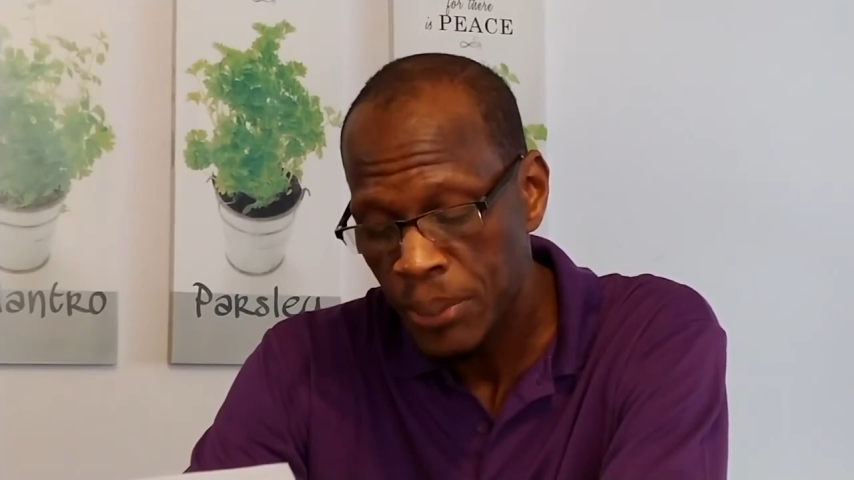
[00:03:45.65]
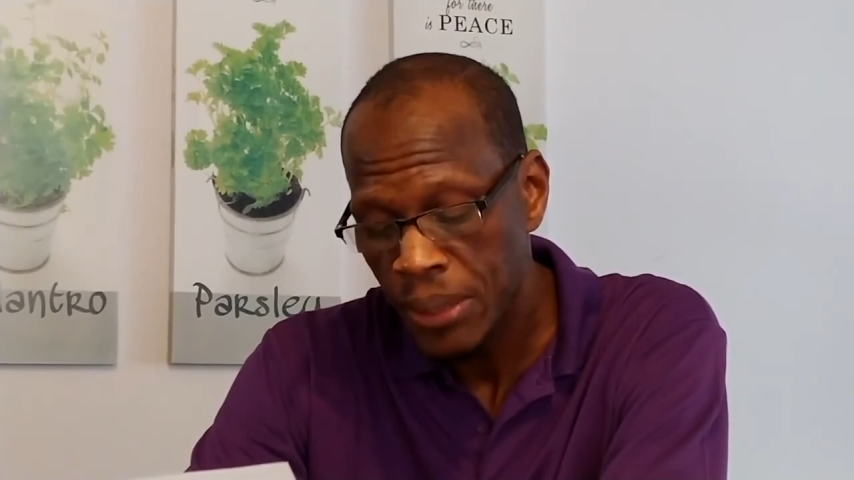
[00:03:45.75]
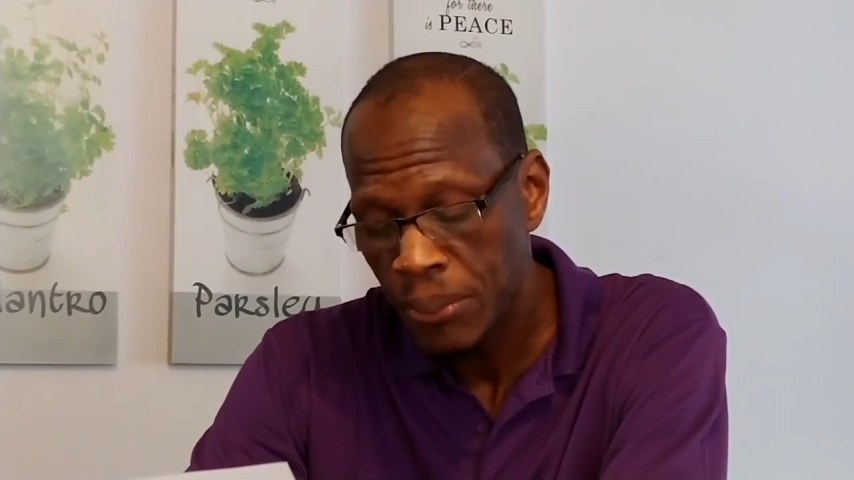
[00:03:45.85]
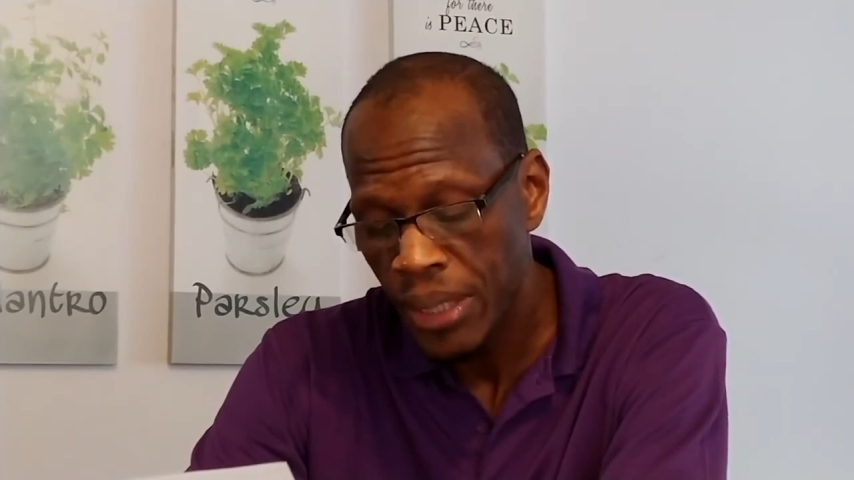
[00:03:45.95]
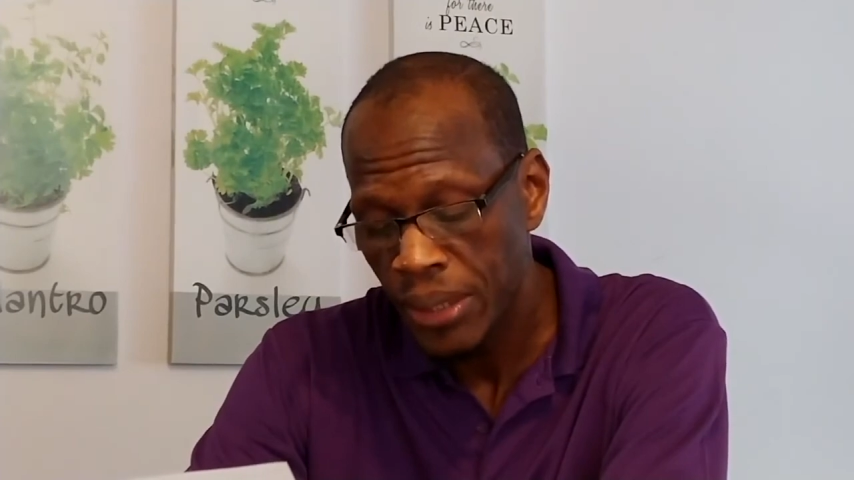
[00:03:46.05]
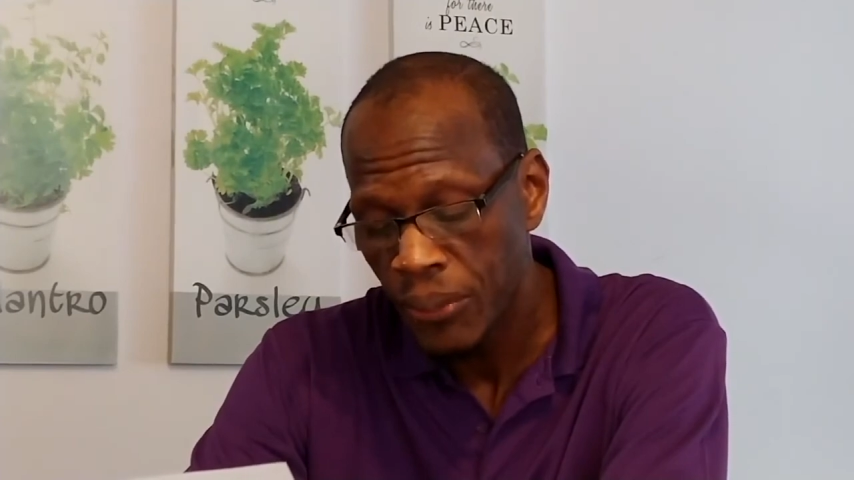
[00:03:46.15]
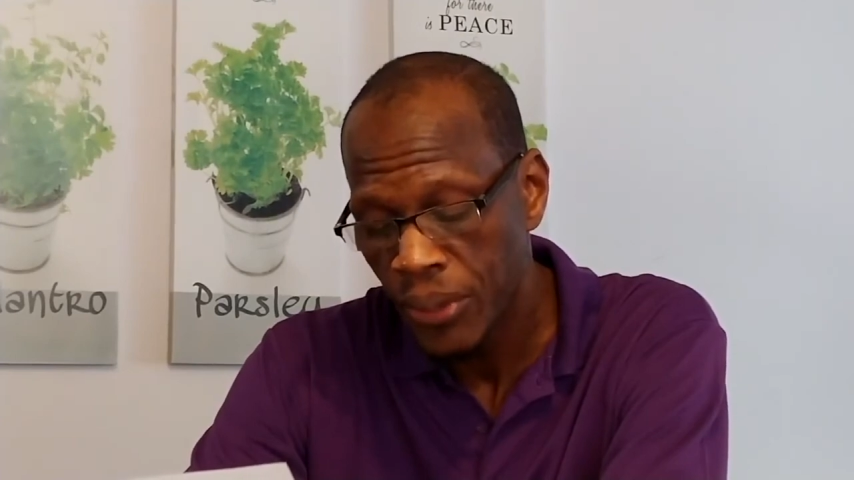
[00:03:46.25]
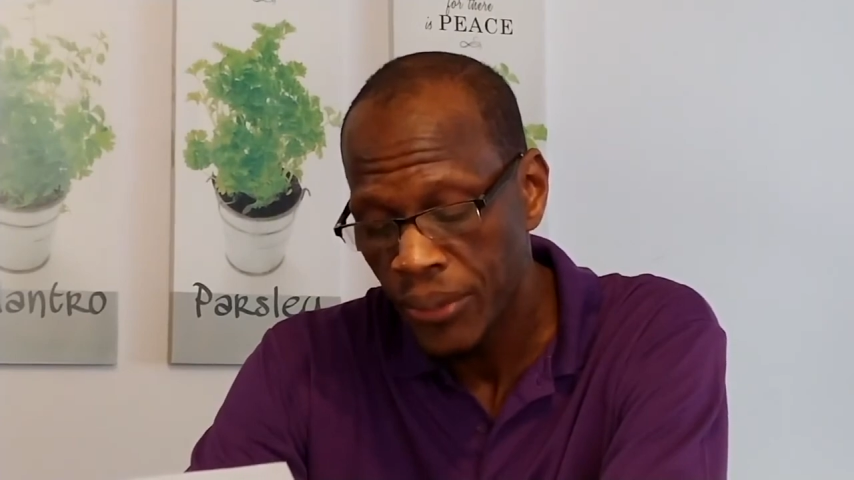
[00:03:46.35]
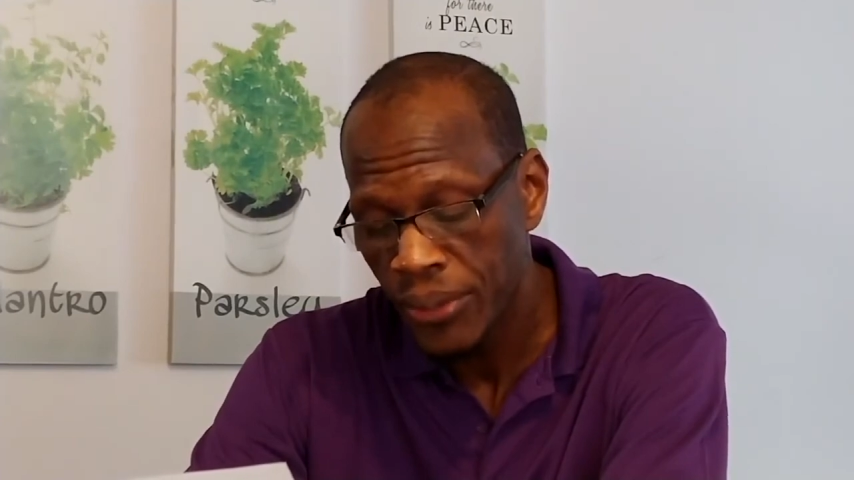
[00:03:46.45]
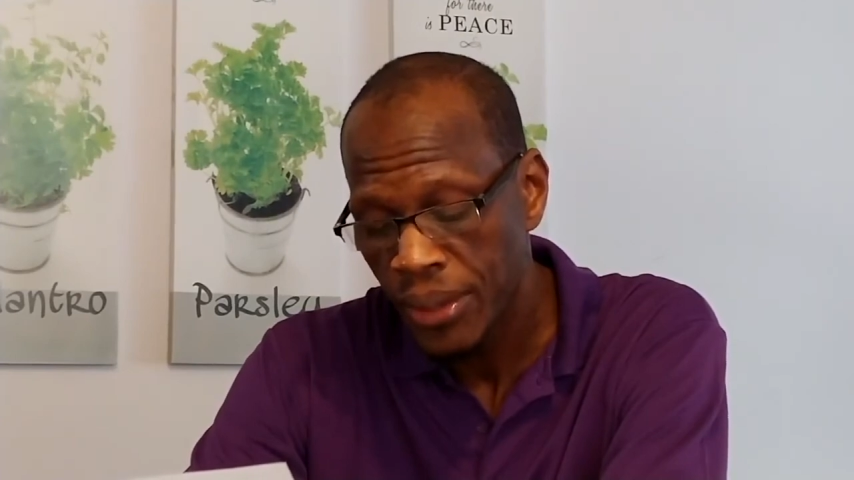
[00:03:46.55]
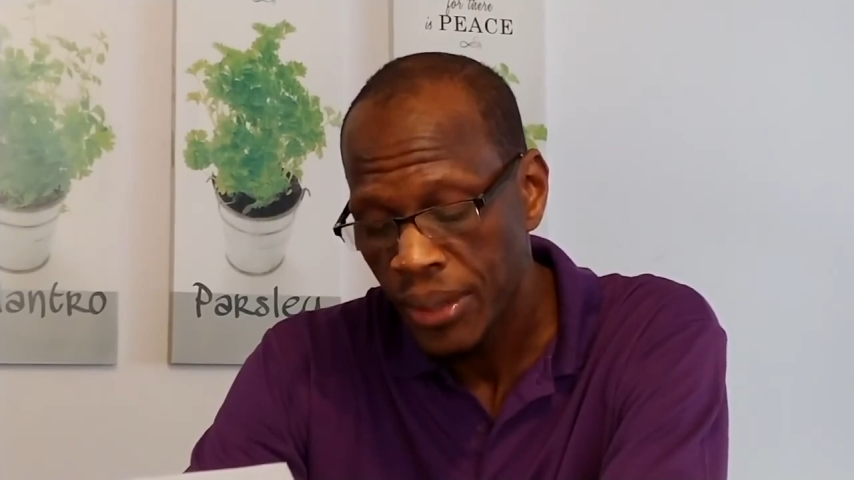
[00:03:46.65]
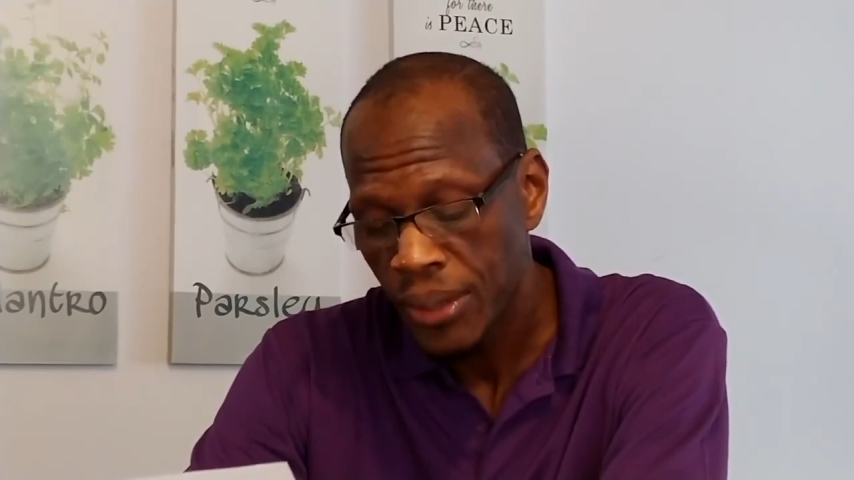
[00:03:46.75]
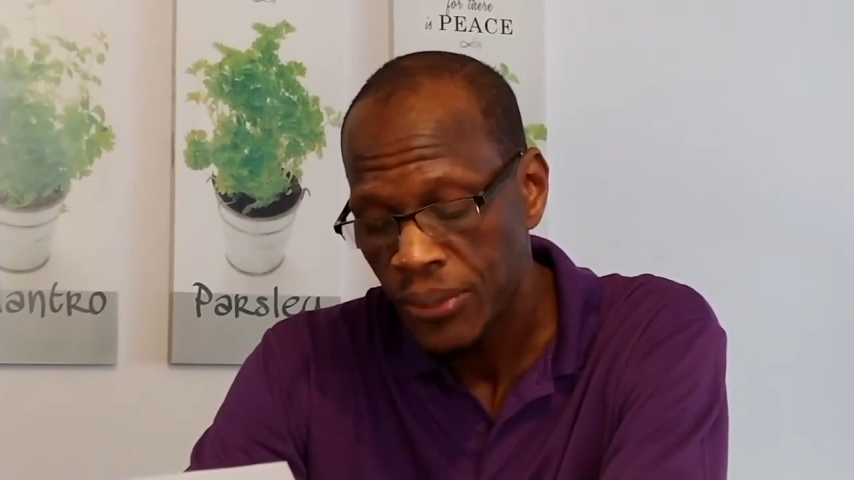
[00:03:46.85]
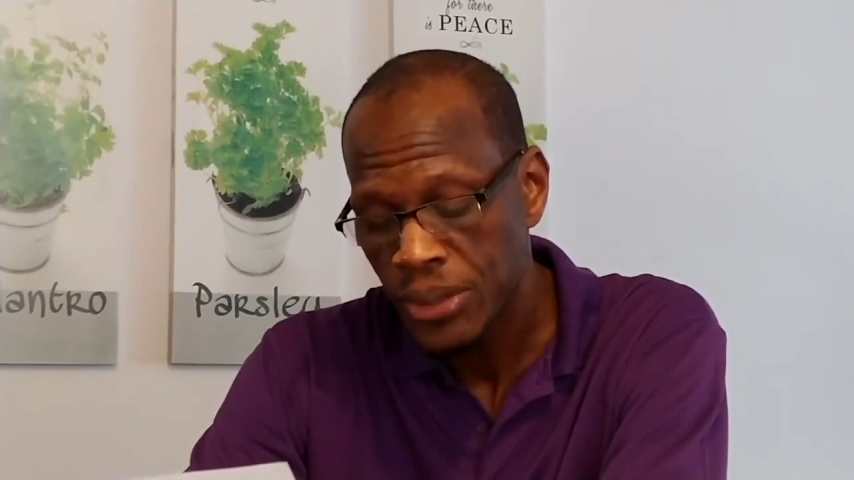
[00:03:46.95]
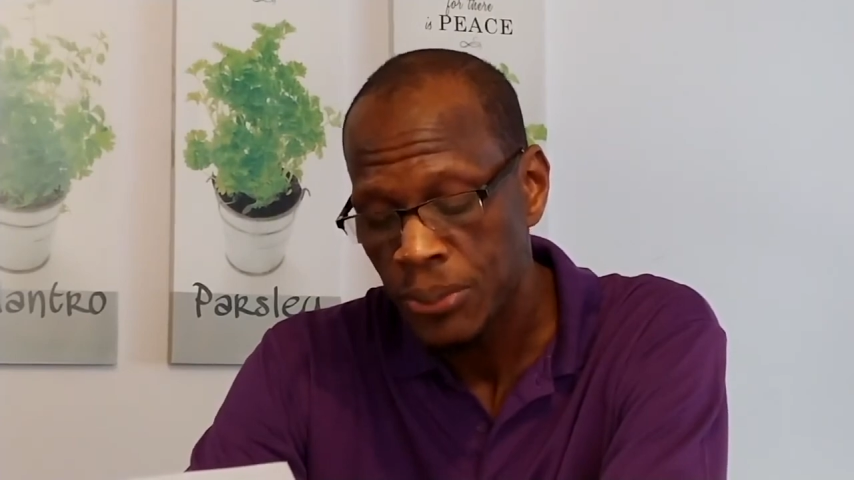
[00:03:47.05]
Beckwourth was
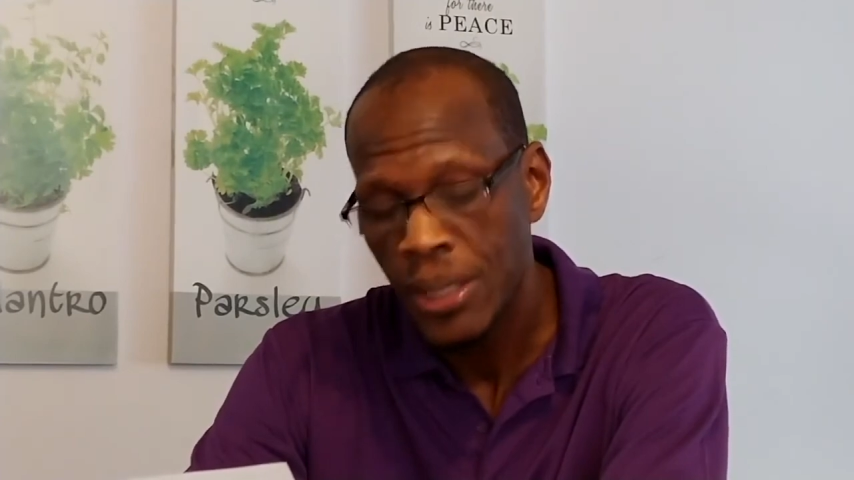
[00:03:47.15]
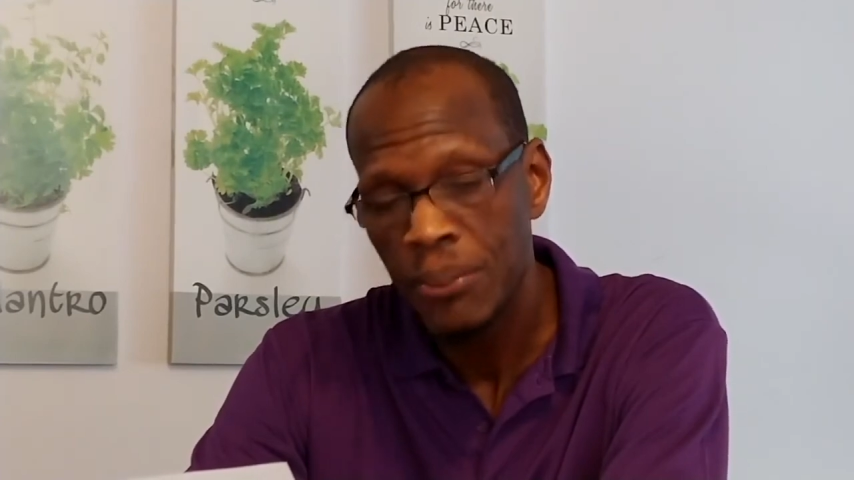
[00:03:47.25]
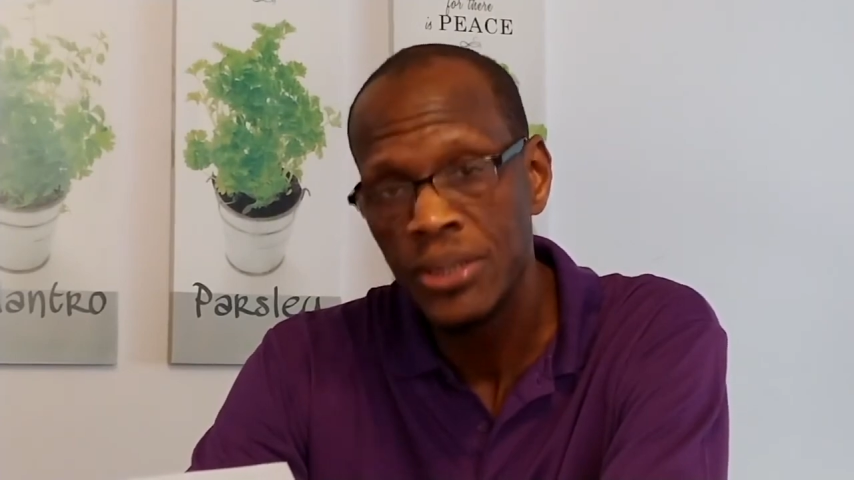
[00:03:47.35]
published